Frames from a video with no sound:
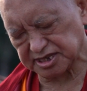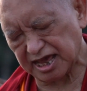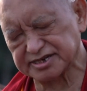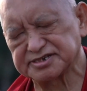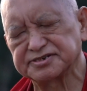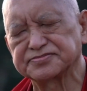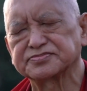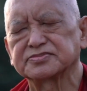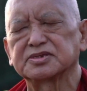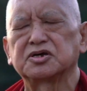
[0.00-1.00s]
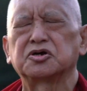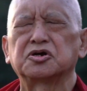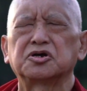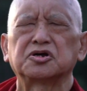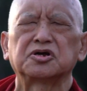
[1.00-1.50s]
that
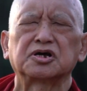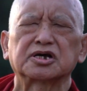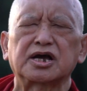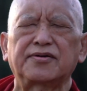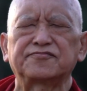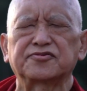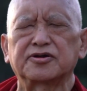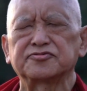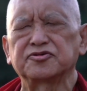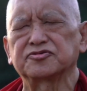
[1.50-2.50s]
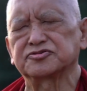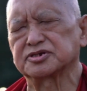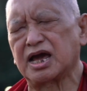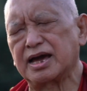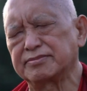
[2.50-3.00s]
come from
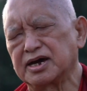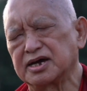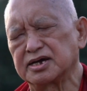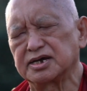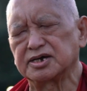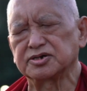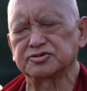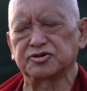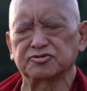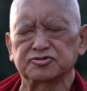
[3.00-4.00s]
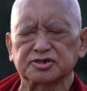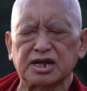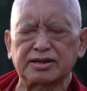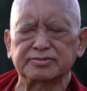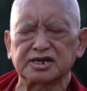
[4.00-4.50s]
Yogur Karma. Yogur
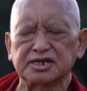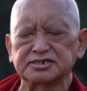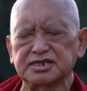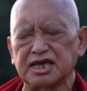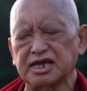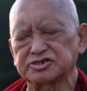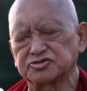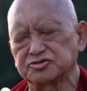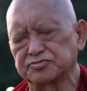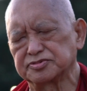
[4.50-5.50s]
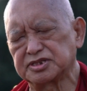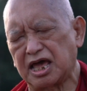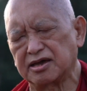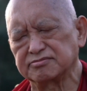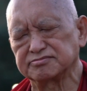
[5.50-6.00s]
Karma is the action of
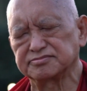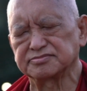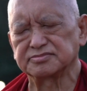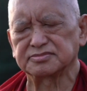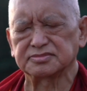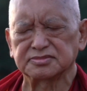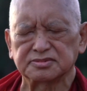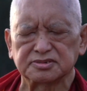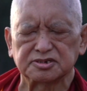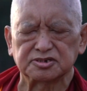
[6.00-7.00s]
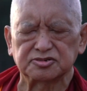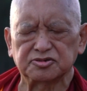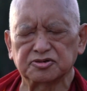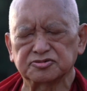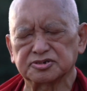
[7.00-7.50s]
Buddha.
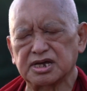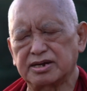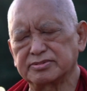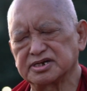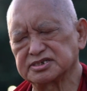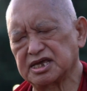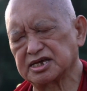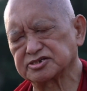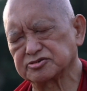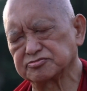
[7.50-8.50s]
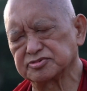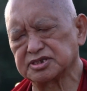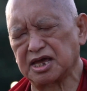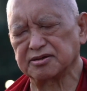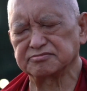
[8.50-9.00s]
Yogur Karma is the action of
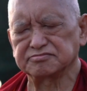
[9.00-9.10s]
Buddha.